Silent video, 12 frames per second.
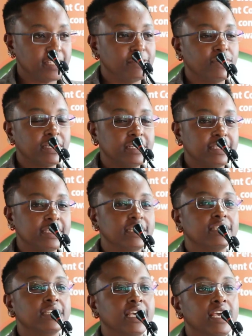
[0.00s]
In fact, he
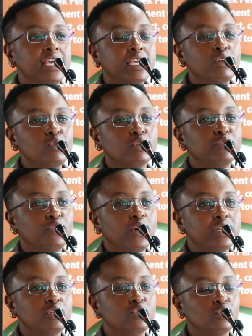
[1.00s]
says he looked
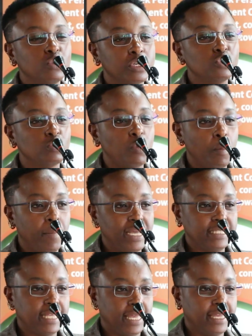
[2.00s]
forward to going to
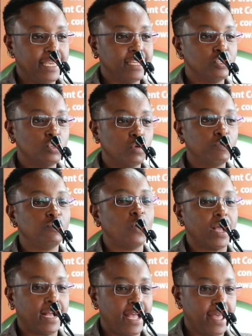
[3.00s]
Mombasa and shop
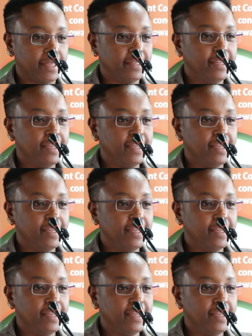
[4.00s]
for a car